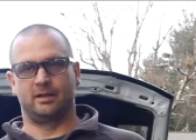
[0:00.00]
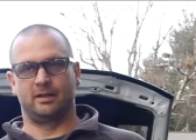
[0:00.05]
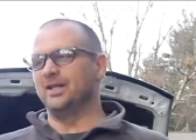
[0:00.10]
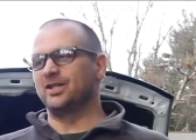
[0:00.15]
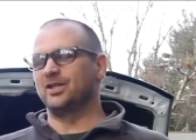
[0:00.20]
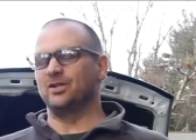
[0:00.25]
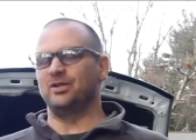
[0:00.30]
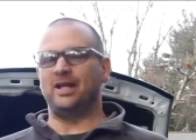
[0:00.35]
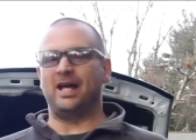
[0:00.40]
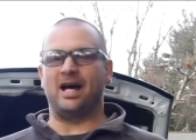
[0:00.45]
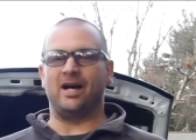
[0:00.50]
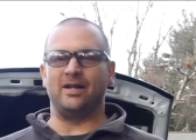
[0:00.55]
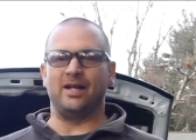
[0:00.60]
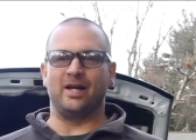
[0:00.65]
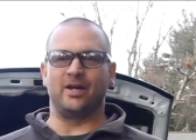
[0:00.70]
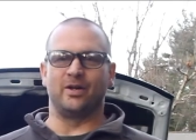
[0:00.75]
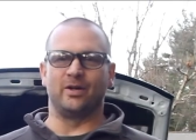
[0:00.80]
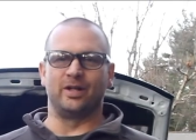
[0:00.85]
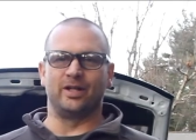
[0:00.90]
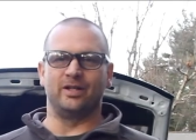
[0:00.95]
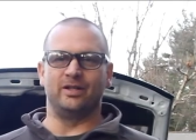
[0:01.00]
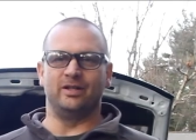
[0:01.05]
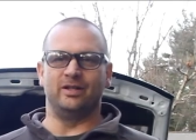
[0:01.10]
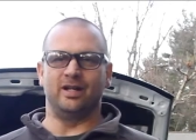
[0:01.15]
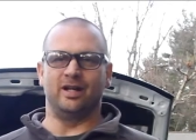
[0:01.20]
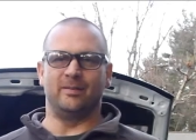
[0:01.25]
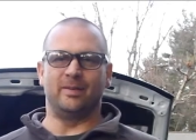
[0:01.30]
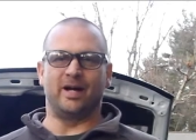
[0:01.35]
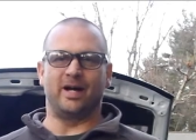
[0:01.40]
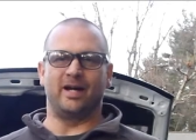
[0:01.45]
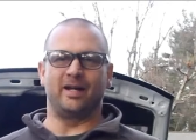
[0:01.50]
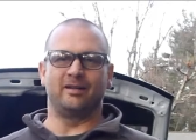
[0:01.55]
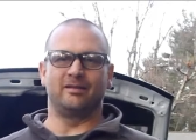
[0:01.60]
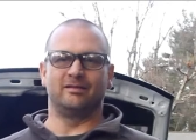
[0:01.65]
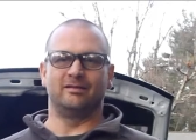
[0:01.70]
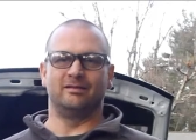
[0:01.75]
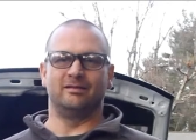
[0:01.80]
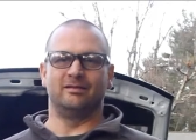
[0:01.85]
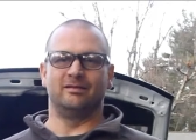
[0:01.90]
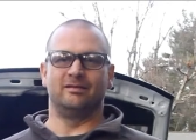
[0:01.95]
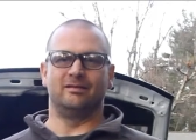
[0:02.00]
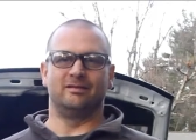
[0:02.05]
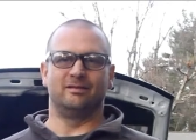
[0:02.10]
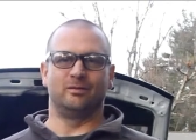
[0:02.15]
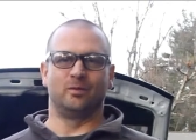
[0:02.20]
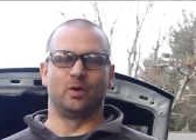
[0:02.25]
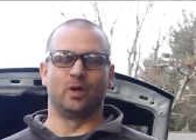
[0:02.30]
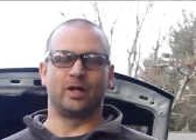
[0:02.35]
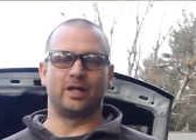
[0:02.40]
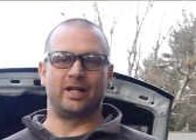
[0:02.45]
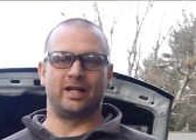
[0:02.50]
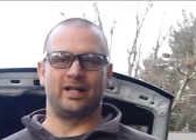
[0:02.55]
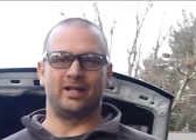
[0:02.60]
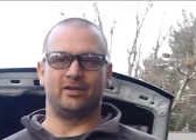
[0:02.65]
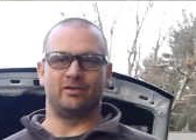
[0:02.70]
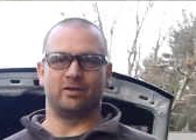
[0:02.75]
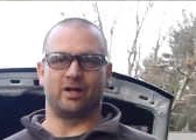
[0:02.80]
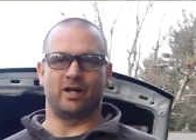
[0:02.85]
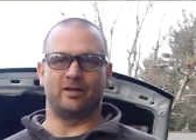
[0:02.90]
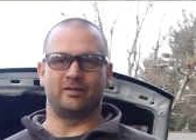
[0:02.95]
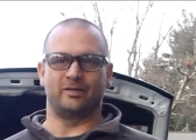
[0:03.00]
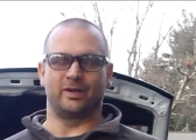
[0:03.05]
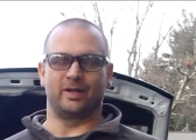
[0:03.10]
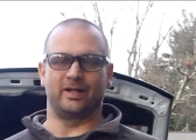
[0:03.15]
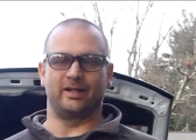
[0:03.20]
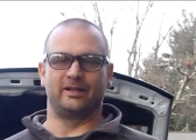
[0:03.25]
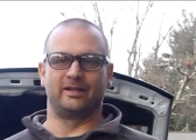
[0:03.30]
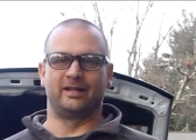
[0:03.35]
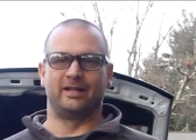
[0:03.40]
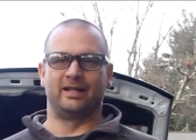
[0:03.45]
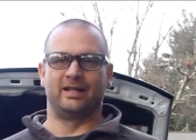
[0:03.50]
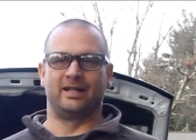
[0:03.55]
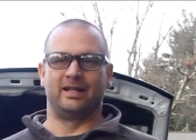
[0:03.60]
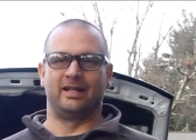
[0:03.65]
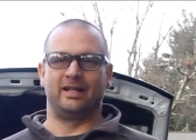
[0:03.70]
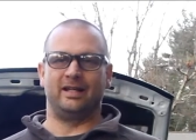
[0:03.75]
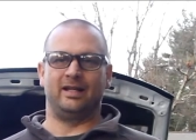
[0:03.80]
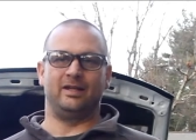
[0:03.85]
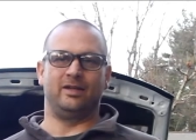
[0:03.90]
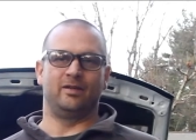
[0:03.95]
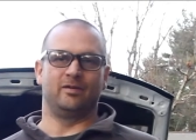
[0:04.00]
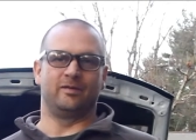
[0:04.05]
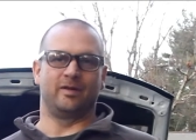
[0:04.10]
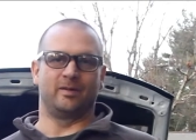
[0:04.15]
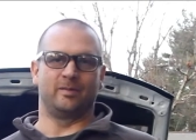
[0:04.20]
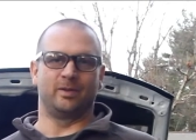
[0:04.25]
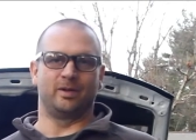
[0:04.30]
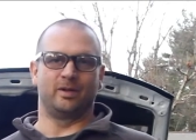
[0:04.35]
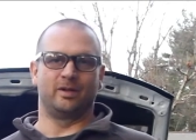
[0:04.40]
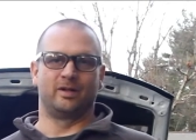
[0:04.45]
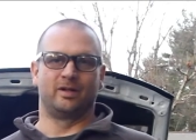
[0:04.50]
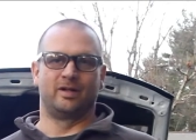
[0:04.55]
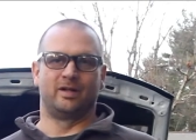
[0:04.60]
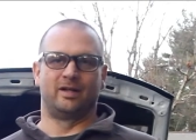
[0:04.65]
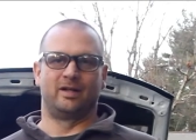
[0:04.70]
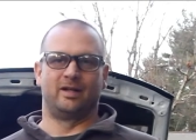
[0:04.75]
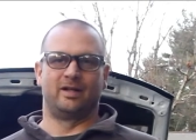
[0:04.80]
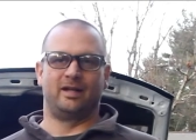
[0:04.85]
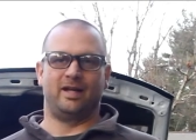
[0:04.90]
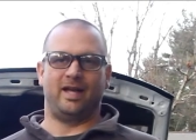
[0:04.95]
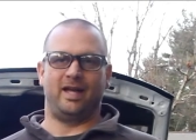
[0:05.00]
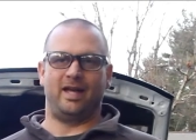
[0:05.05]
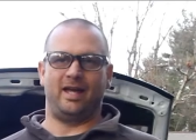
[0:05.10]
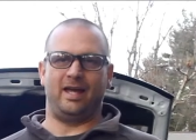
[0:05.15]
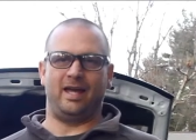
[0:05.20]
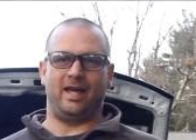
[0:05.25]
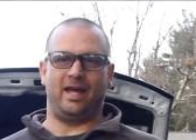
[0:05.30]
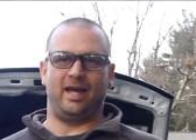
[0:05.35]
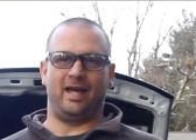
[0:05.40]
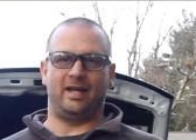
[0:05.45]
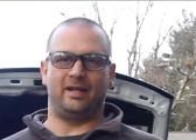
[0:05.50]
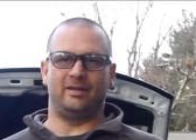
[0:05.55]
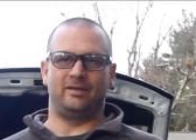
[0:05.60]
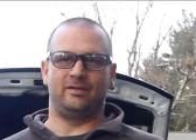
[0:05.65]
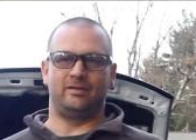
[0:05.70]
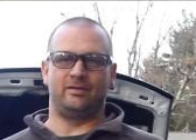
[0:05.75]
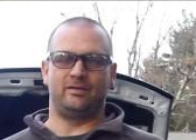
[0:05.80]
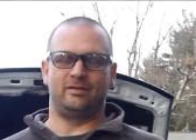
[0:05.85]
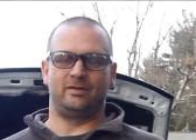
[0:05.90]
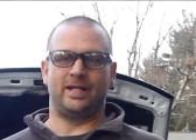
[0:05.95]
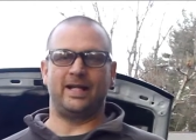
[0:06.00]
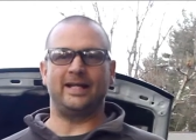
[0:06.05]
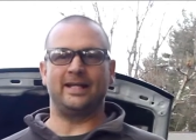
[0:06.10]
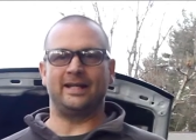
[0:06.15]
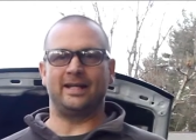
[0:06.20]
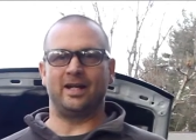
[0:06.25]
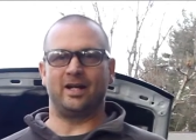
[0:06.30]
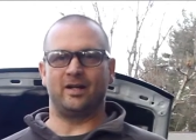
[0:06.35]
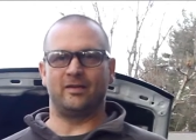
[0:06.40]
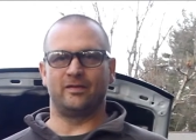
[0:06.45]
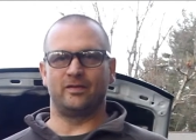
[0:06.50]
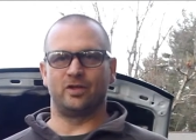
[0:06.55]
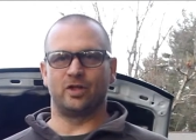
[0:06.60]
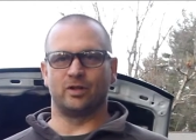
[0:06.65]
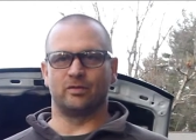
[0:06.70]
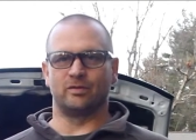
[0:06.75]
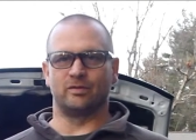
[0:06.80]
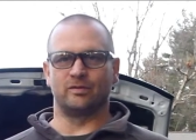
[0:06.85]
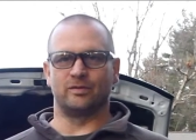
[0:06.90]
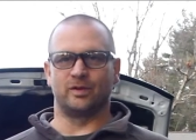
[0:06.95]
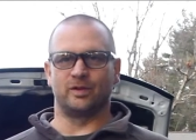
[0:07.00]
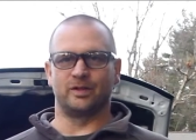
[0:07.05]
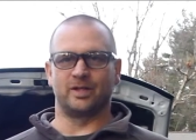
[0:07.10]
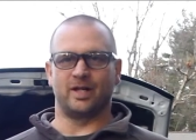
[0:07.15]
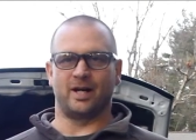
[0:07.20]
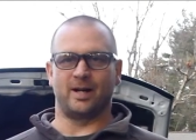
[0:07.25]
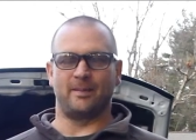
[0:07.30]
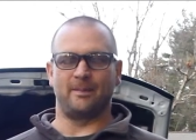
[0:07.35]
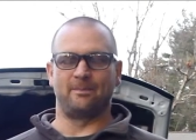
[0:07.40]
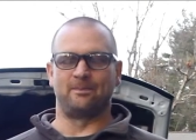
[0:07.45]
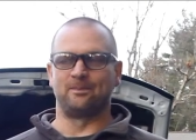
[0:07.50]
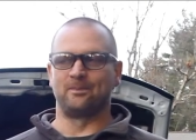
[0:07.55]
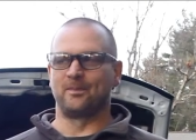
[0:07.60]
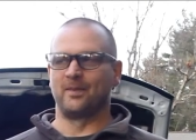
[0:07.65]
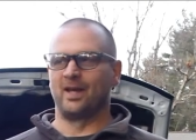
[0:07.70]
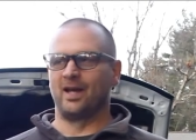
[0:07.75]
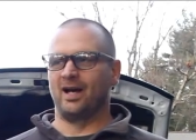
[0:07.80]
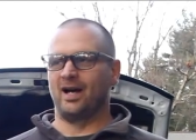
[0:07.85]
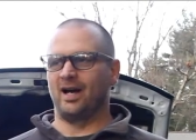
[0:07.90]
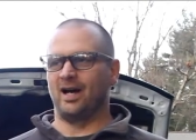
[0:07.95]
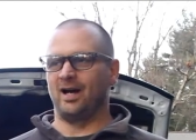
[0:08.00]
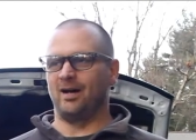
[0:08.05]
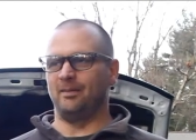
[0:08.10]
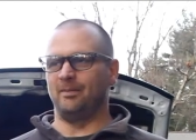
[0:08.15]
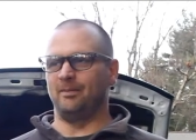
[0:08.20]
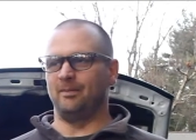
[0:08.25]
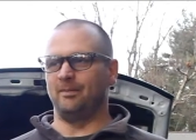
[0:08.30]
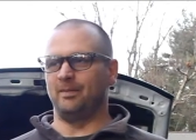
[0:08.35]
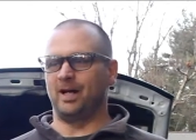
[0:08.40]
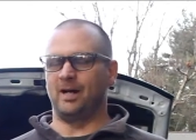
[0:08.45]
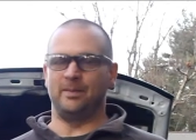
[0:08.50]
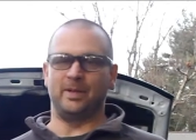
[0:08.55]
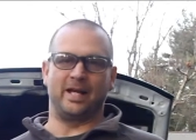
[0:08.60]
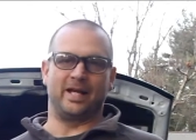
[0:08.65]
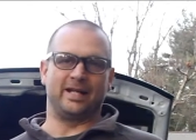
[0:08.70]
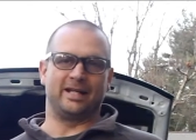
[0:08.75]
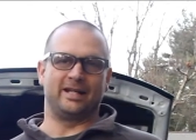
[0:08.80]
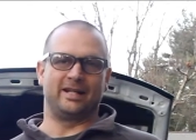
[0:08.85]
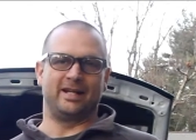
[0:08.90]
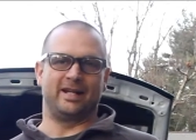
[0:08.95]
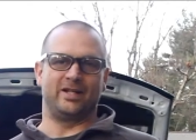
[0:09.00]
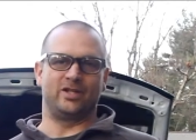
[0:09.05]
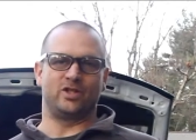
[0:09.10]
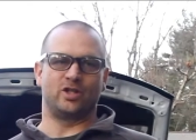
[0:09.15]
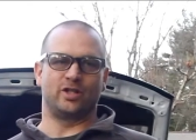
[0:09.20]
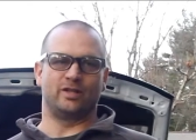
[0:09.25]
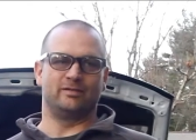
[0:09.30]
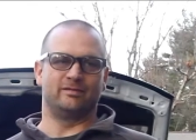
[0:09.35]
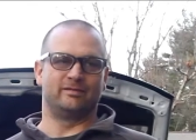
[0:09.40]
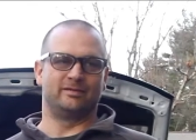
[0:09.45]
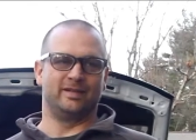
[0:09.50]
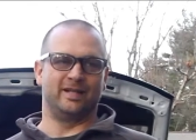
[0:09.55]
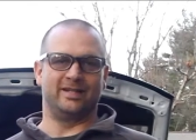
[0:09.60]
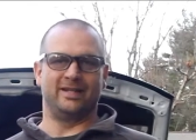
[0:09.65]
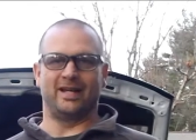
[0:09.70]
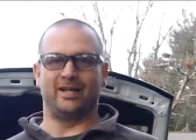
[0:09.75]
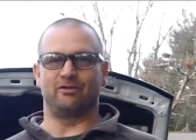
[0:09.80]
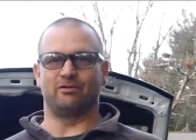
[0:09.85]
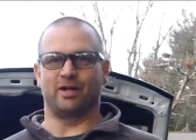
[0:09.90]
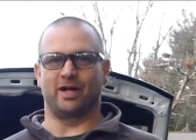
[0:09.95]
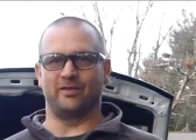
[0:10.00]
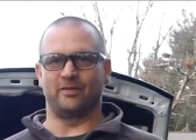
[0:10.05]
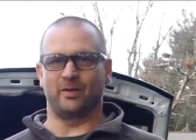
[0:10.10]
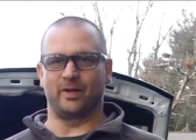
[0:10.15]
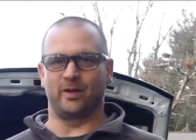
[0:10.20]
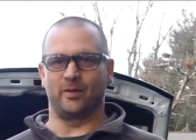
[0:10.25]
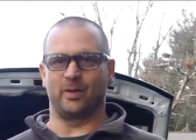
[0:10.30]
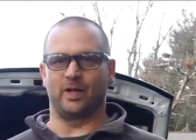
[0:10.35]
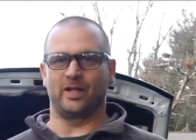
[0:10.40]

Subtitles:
And so now not only am I working in the driveway in November and taking care of children full time, I'm yanking an engine in that driveway